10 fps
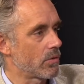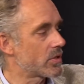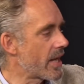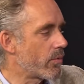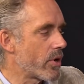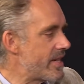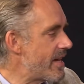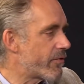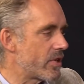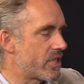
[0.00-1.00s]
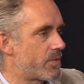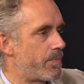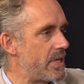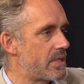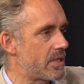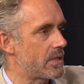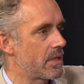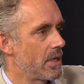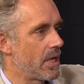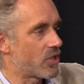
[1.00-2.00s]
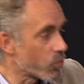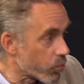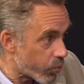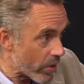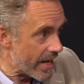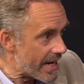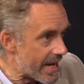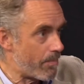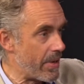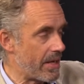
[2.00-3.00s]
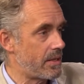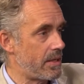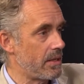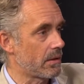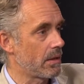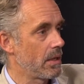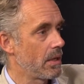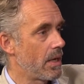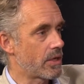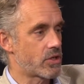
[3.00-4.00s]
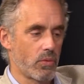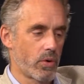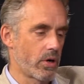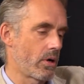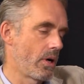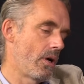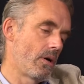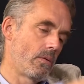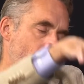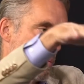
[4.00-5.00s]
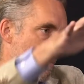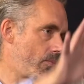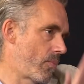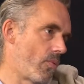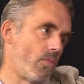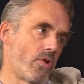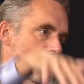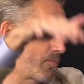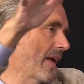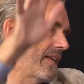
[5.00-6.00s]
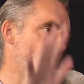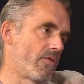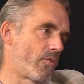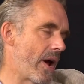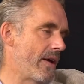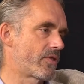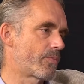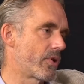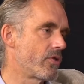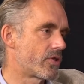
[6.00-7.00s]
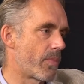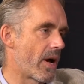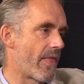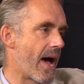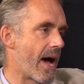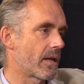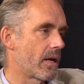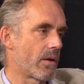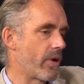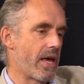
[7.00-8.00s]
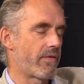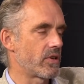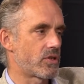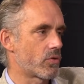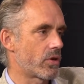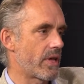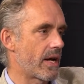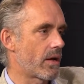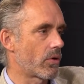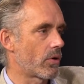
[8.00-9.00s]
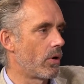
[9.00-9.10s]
You know, it's like we're a different species. It's really a big deal. And so we're, the, there's plenty of waves produced by that, and we haven't sorted that out